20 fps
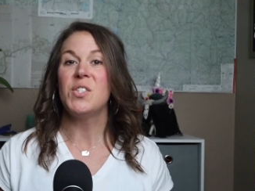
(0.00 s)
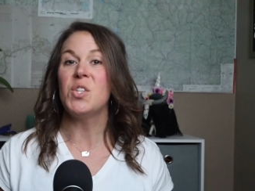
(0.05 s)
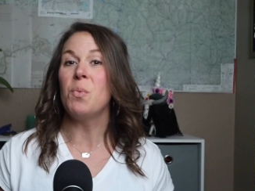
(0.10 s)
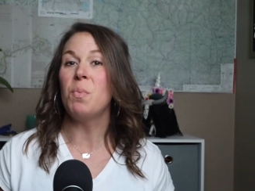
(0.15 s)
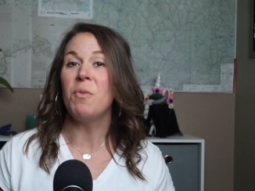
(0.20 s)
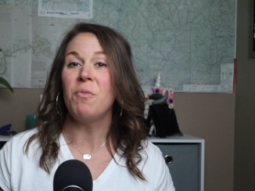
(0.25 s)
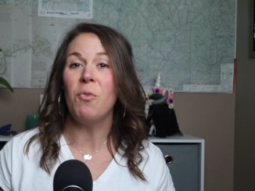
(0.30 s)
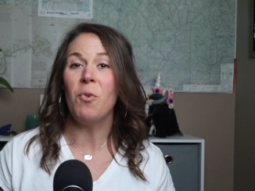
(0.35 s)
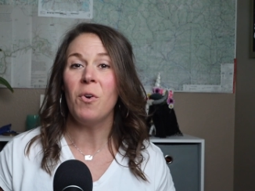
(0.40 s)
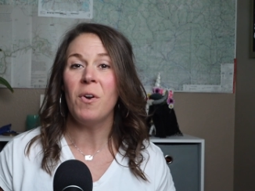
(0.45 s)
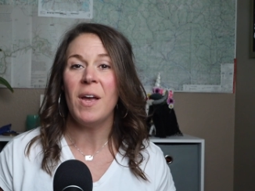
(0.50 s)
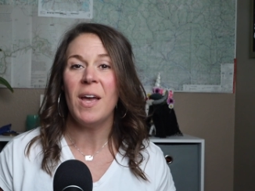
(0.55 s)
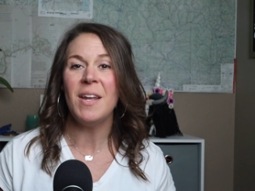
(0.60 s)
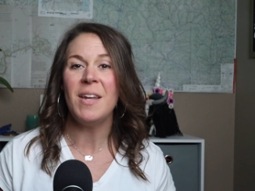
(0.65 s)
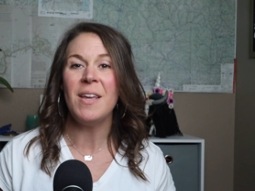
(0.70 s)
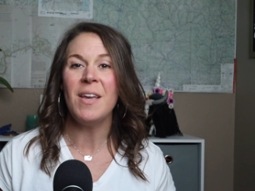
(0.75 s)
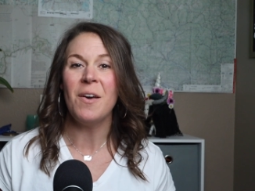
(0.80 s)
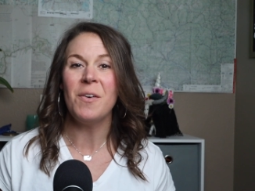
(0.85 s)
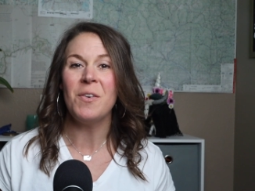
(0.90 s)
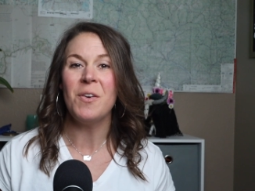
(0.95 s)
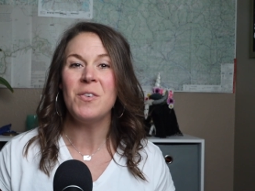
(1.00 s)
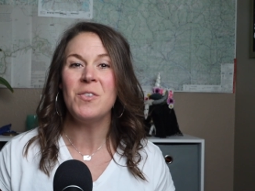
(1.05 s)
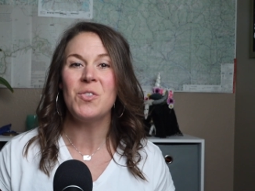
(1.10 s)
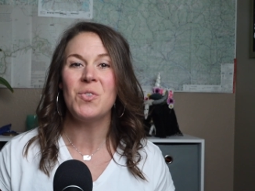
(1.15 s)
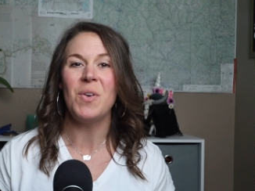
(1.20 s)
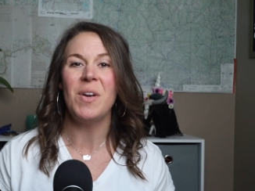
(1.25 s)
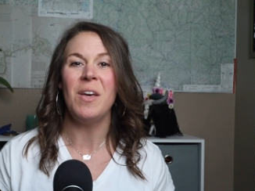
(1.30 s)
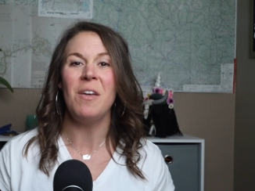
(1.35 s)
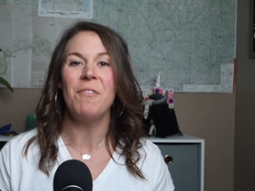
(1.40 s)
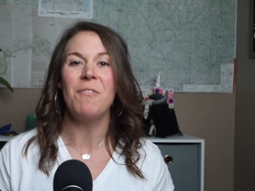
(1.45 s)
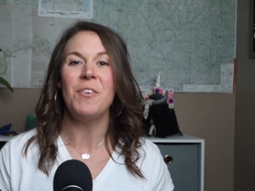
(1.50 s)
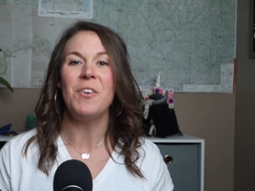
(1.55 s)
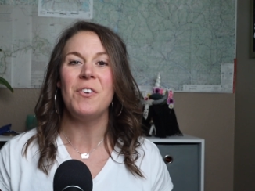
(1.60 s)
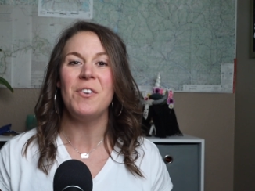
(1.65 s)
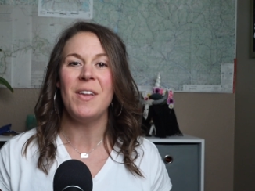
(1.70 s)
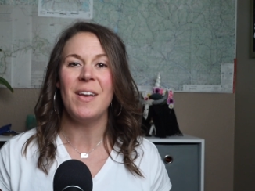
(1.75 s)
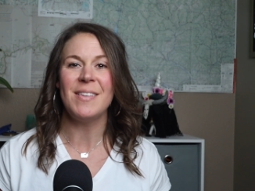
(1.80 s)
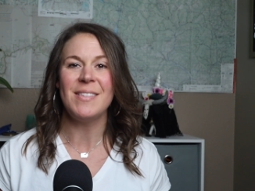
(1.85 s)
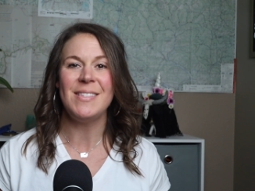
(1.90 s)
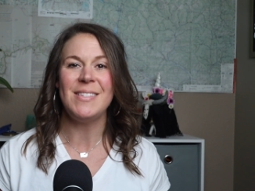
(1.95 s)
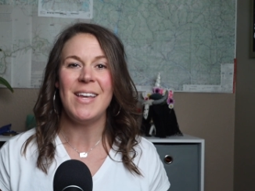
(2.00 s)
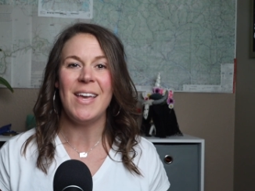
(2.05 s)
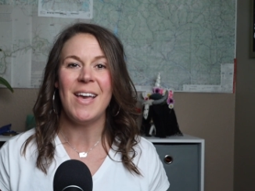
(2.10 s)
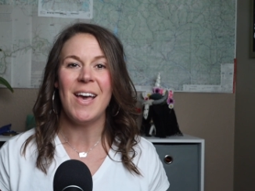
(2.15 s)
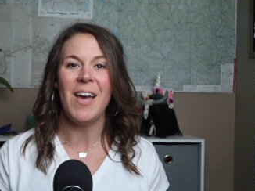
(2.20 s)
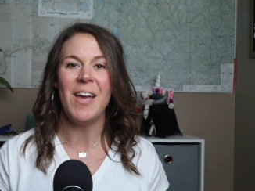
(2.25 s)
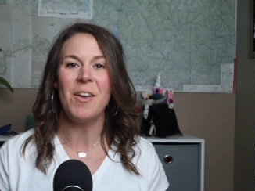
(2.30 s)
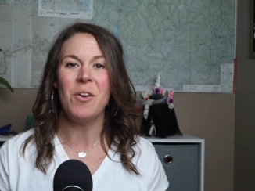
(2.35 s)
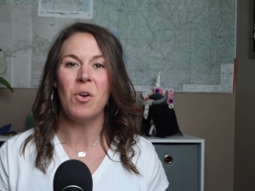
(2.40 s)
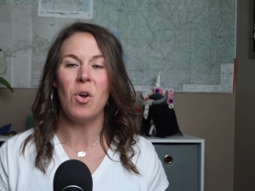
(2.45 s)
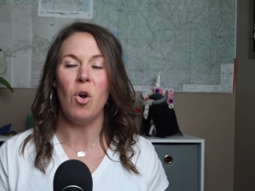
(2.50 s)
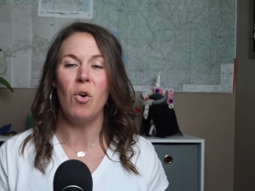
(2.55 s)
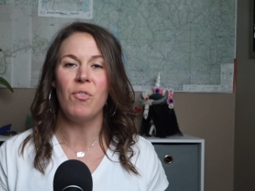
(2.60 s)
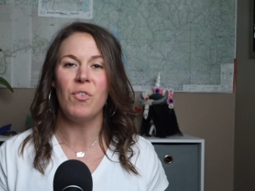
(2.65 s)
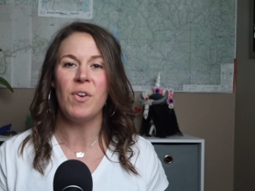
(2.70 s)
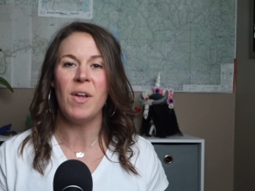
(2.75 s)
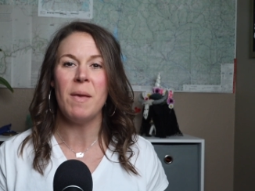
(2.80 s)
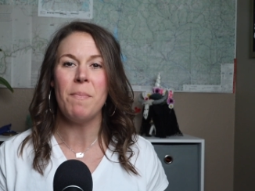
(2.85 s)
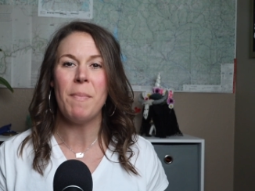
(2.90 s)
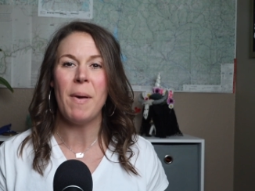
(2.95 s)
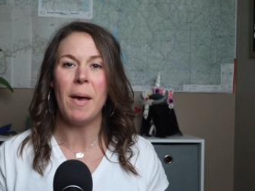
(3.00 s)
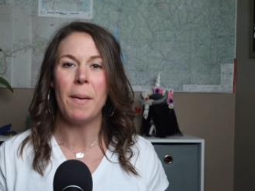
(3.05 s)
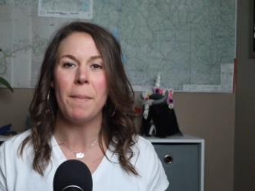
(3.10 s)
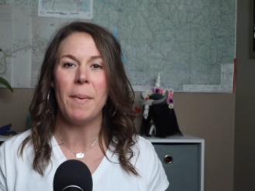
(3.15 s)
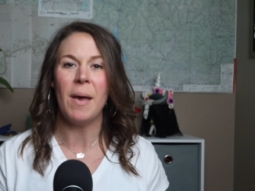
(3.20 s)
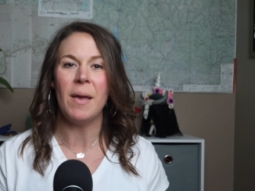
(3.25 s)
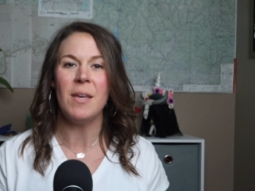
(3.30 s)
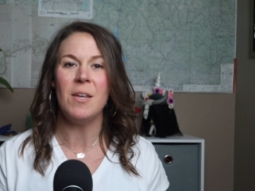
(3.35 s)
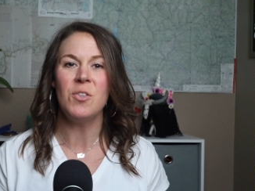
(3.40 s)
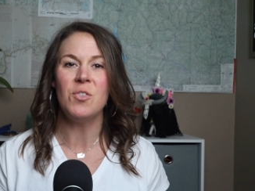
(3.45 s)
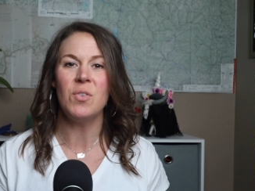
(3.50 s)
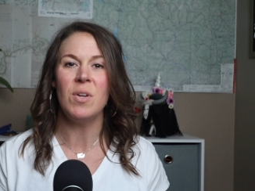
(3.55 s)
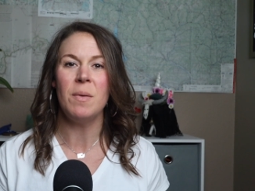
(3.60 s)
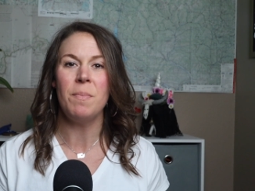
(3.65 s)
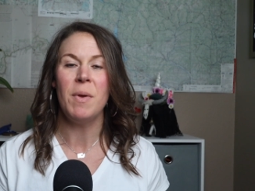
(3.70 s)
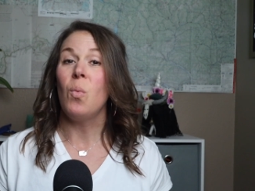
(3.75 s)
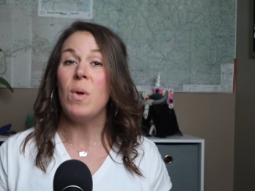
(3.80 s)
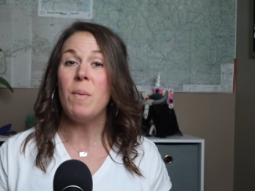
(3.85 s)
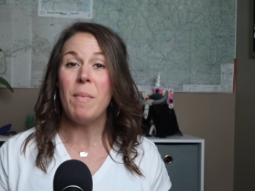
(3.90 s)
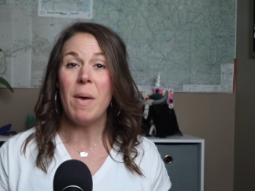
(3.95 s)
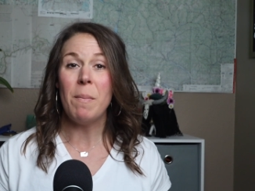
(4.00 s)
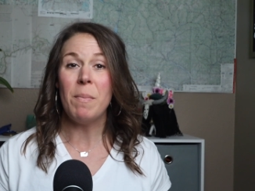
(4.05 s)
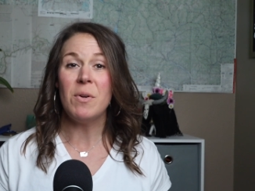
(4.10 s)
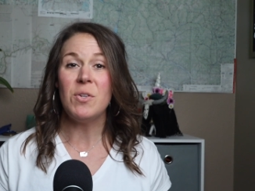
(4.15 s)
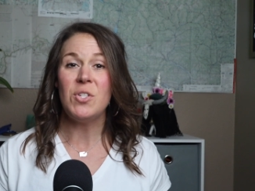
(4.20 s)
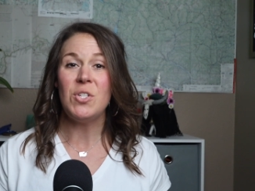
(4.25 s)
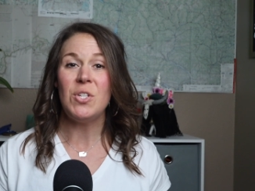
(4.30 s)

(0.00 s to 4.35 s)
So before heading out on trail for your next day hike or overnight backpacking trip, remember